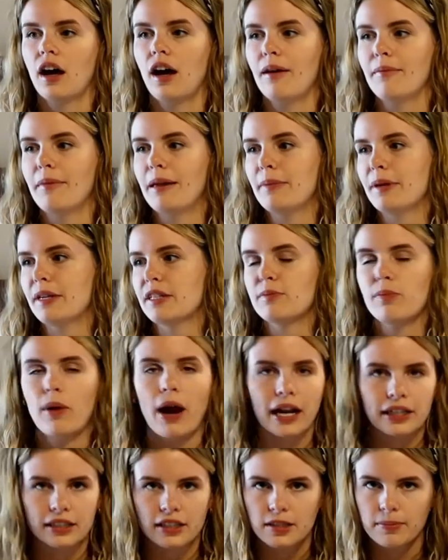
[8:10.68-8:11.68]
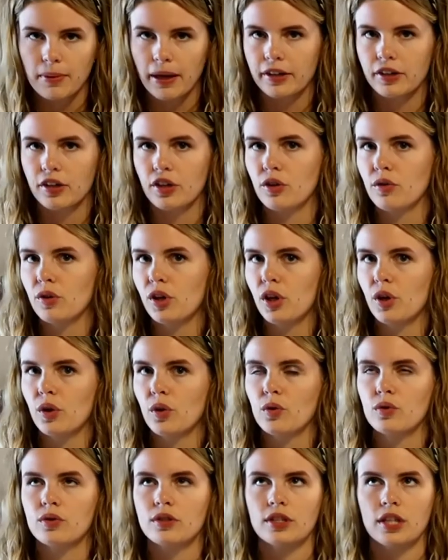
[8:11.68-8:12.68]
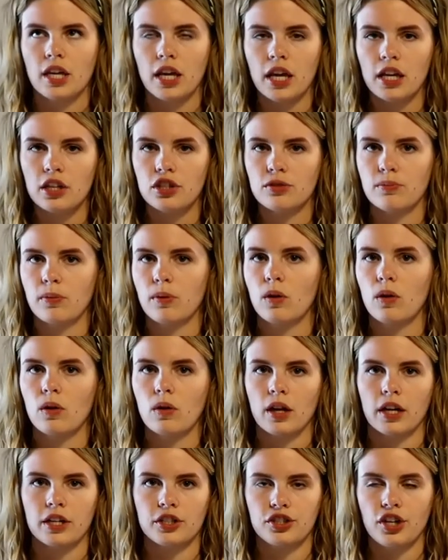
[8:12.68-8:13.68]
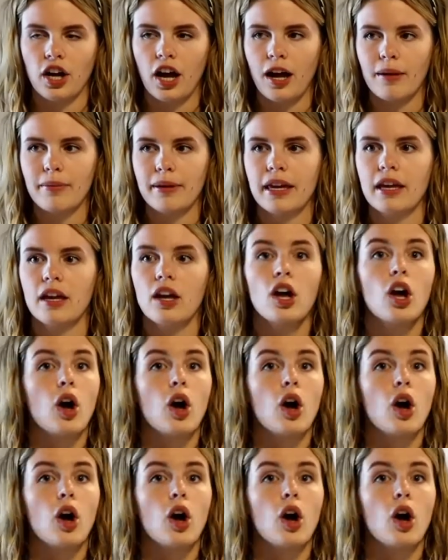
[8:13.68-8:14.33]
maybe it's Practice Better you use, Teachable, Kajabi,